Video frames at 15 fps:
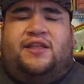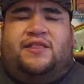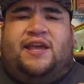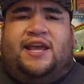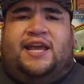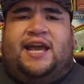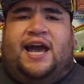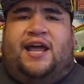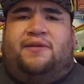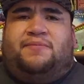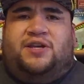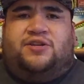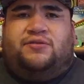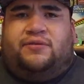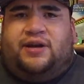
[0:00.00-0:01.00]
they got to
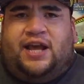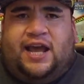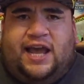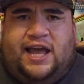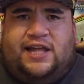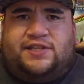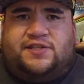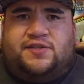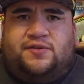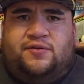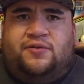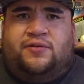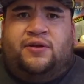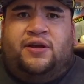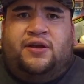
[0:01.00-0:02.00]
be doing a hat
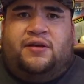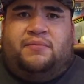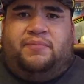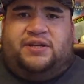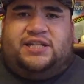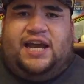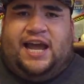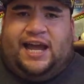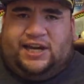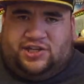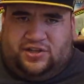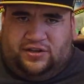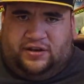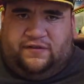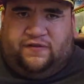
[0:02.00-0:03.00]
soon. But
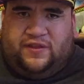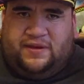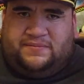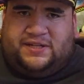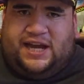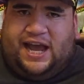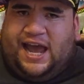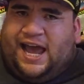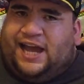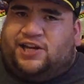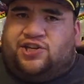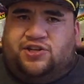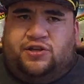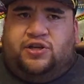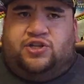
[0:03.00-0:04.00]
for them to
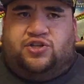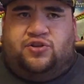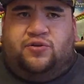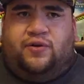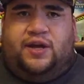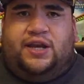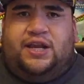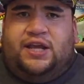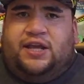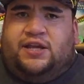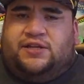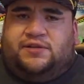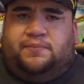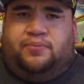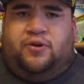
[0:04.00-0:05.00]
actually do it,
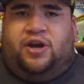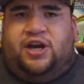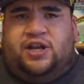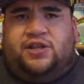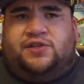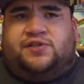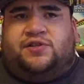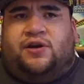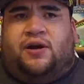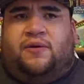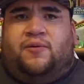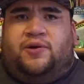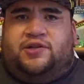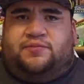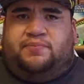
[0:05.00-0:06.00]
to put it in the Star
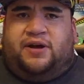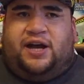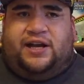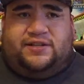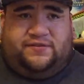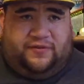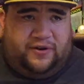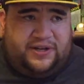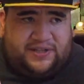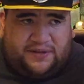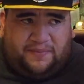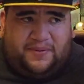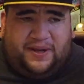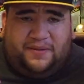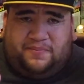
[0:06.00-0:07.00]
Wars box, for it to
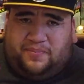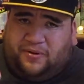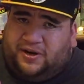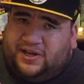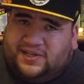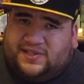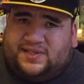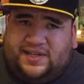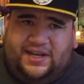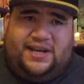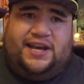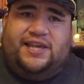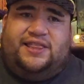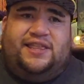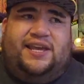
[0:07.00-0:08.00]
be pretty sick,
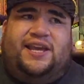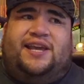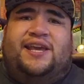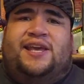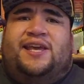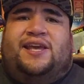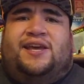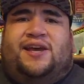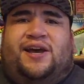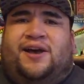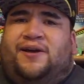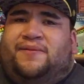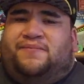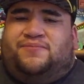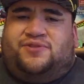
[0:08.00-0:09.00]
I think.
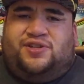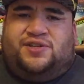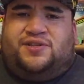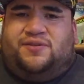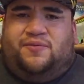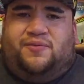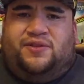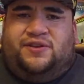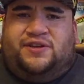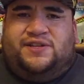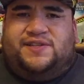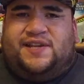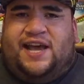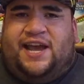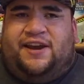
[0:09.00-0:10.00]
Just the
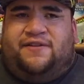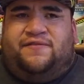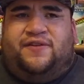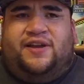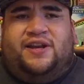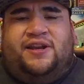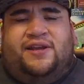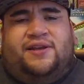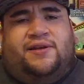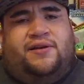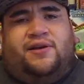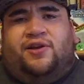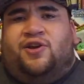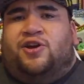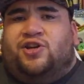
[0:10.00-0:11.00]
design of it.
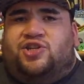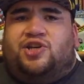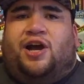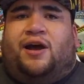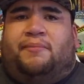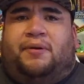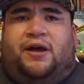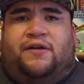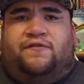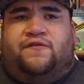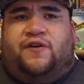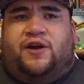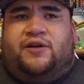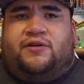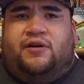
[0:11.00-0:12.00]
Good job on
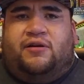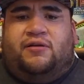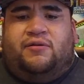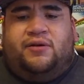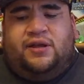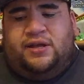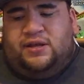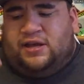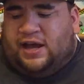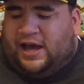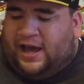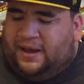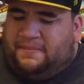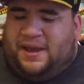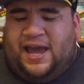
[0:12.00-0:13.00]
Funko.
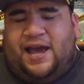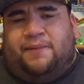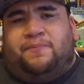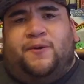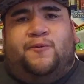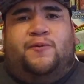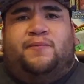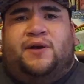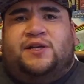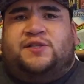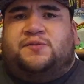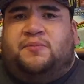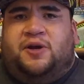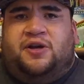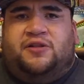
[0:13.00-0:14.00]
I'm happy with my
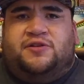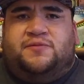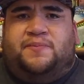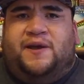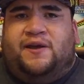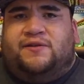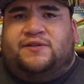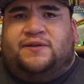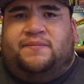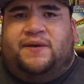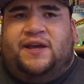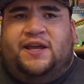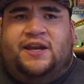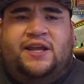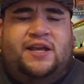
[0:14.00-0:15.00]
Smuggler's Bounty,
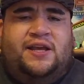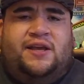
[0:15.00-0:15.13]
man.